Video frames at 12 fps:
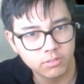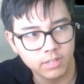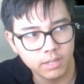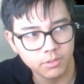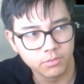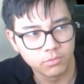that
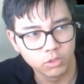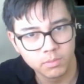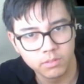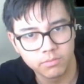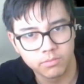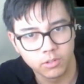was rumored
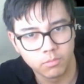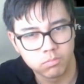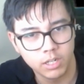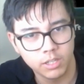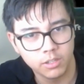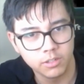for a
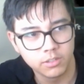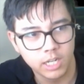pretty long time